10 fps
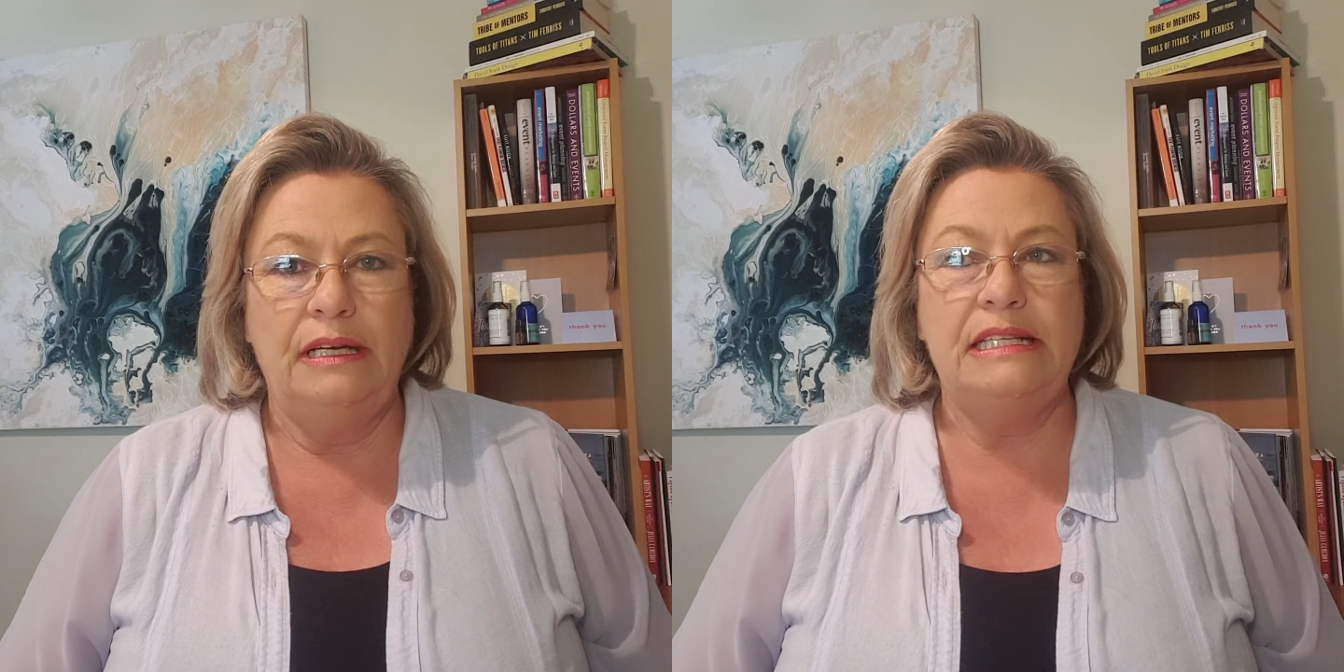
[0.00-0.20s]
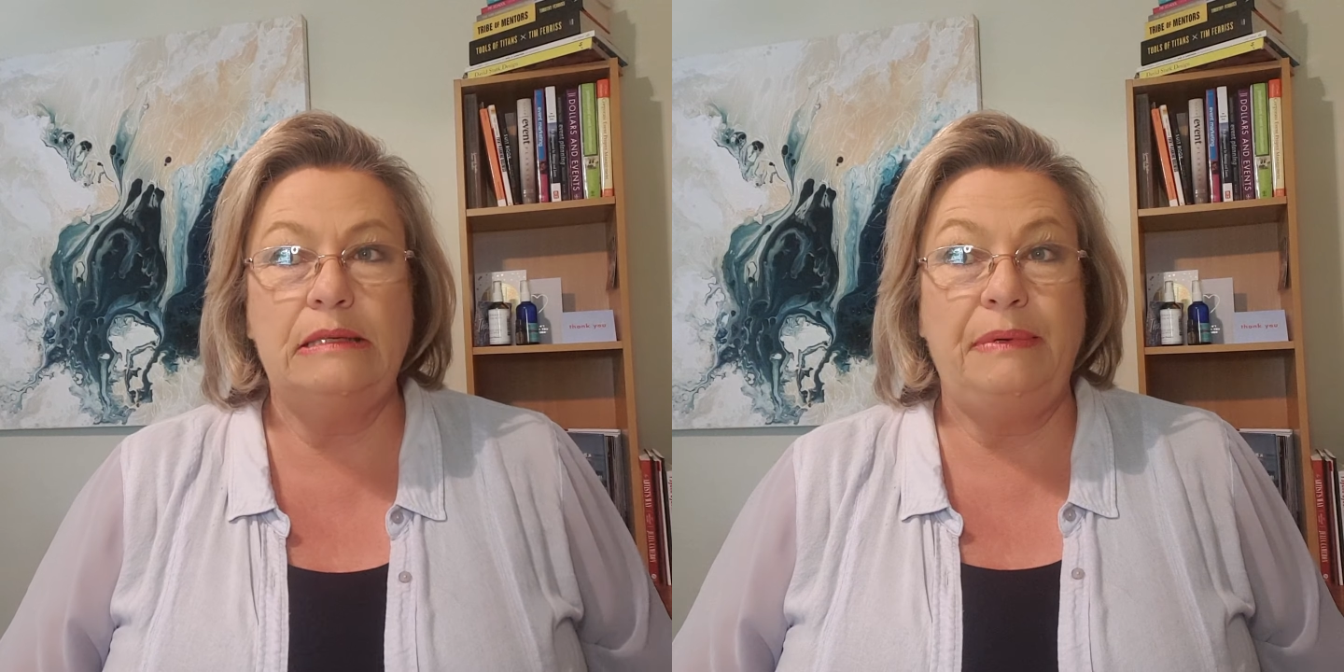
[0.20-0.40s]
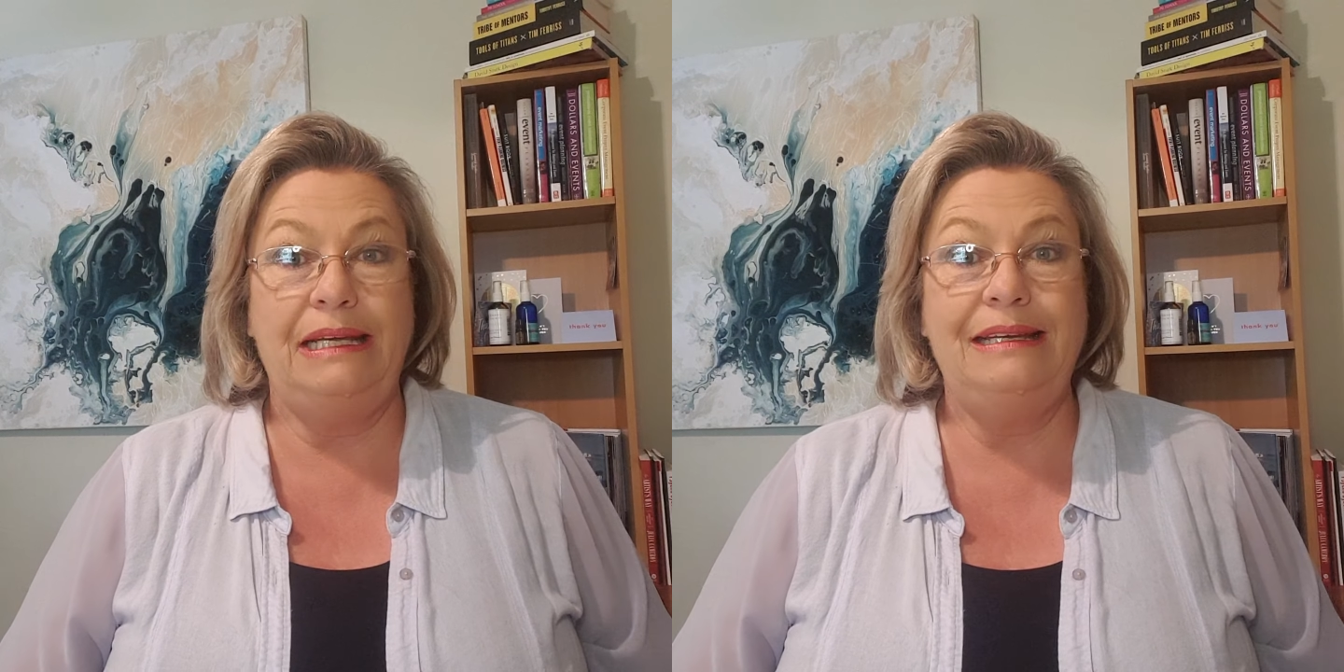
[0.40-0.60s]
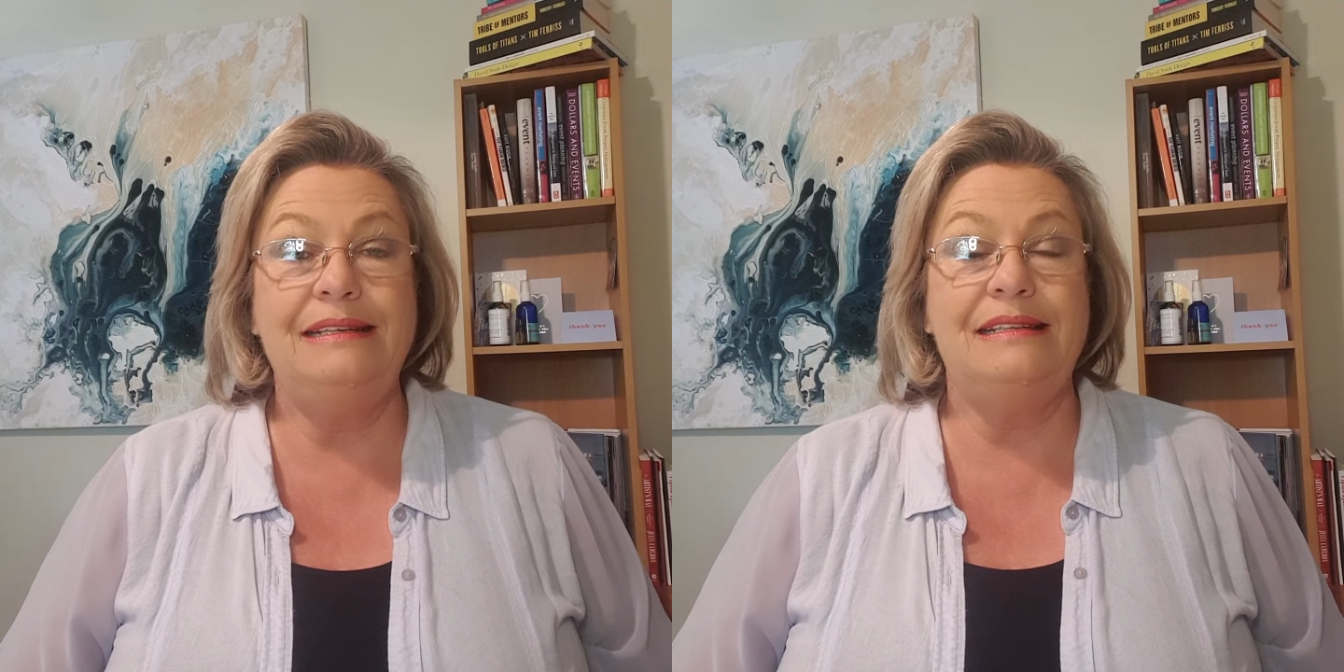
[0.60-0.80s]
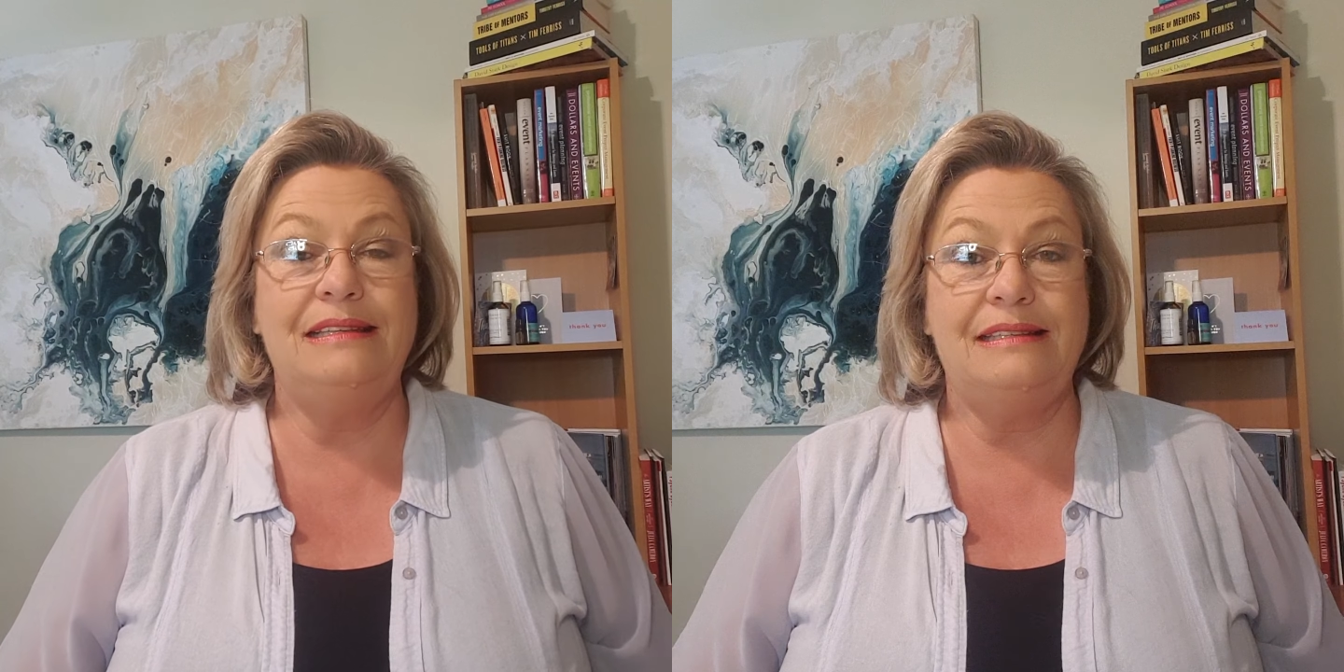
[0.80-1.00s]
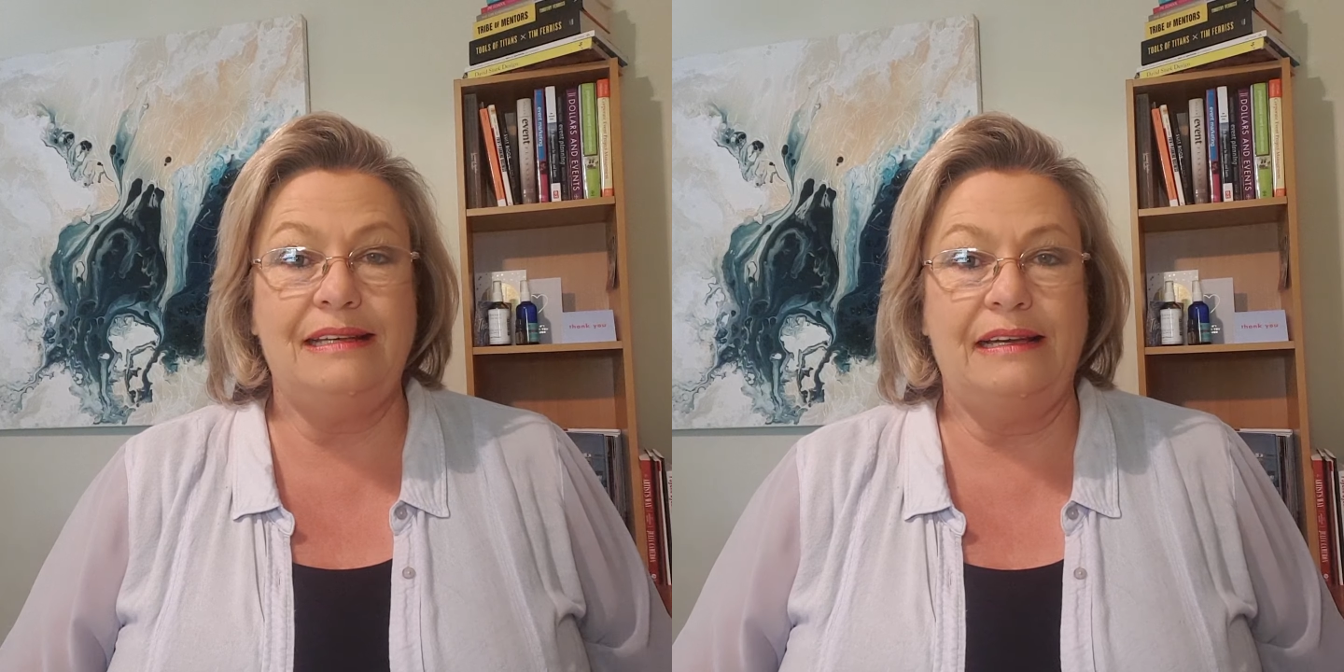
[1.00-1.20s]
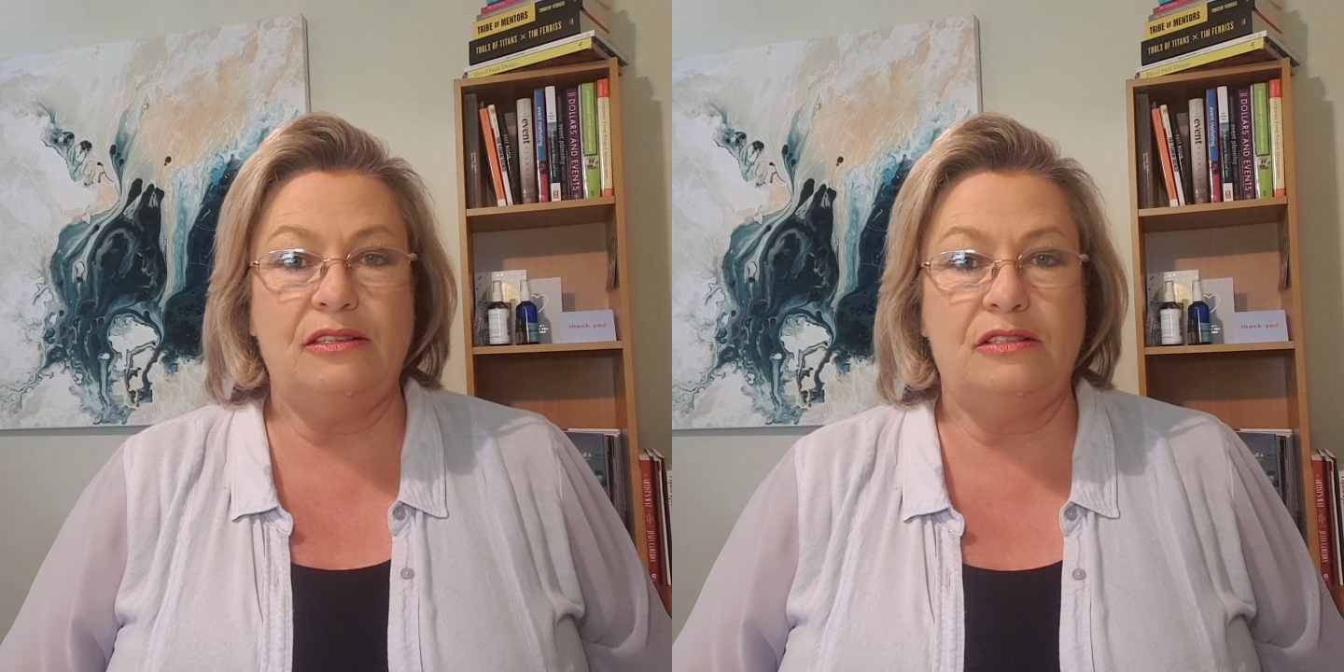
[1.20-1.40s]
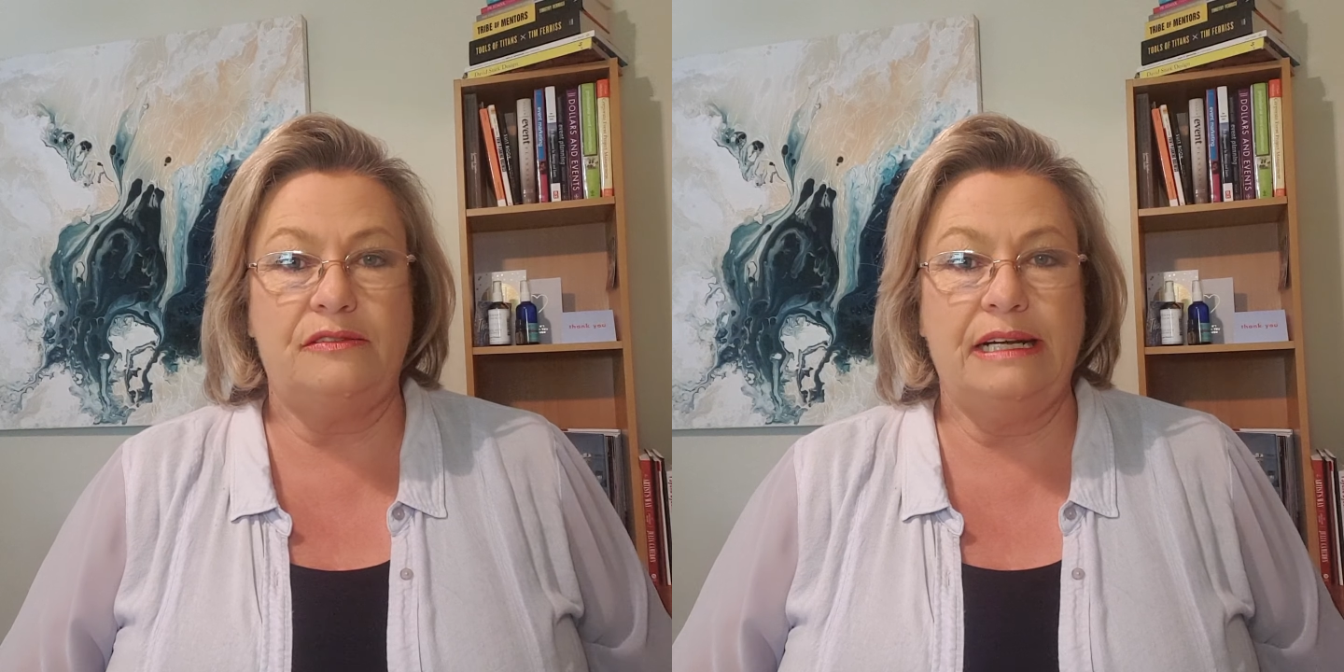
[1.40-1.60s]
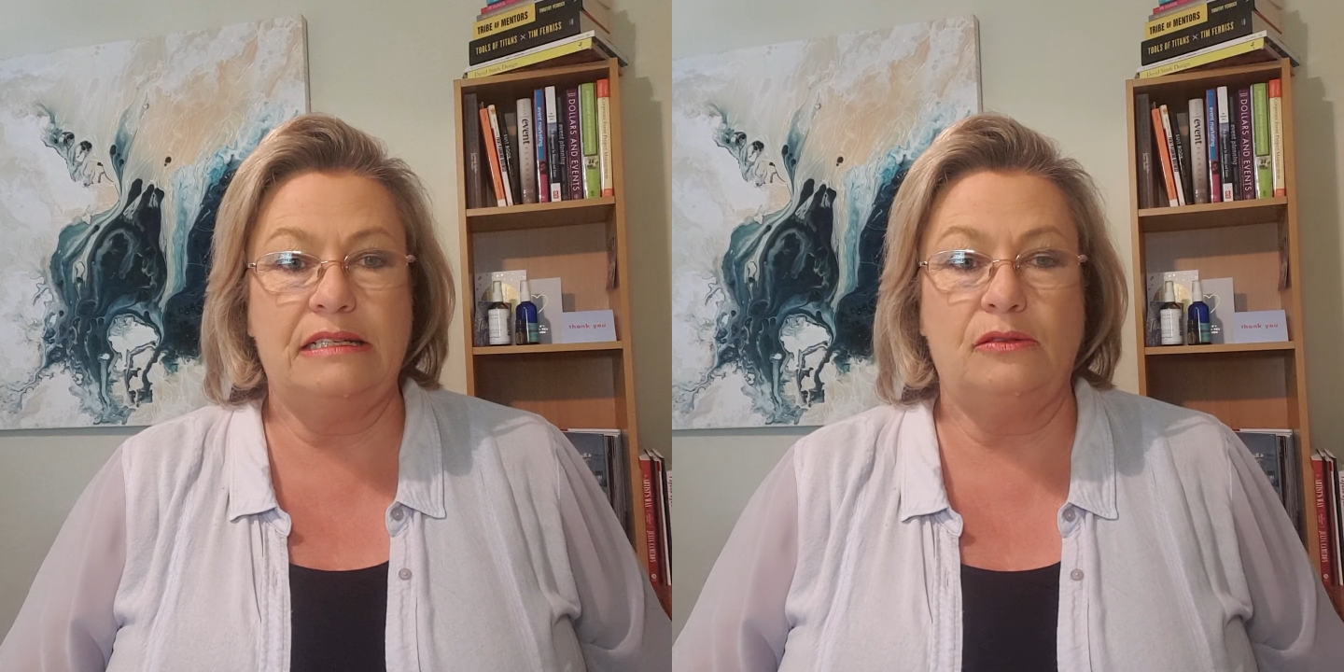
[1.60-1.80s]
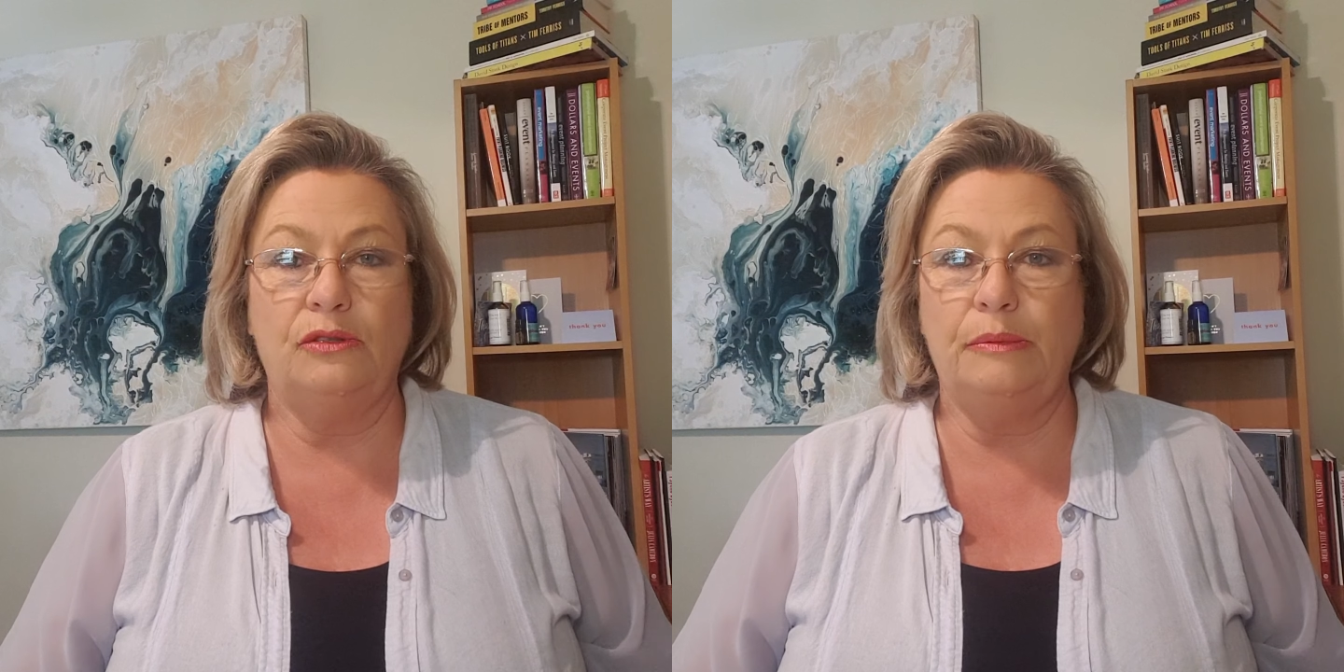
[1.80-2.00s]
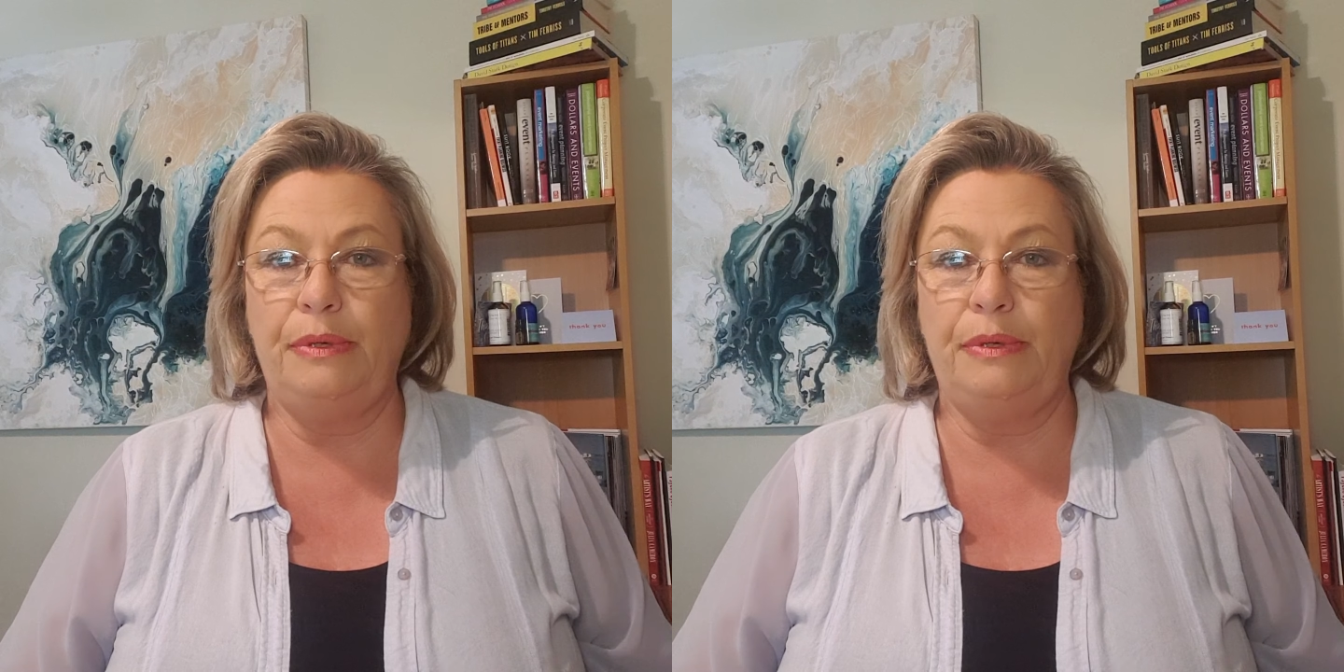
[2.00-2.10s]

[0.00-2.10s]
speaking to the sales director or the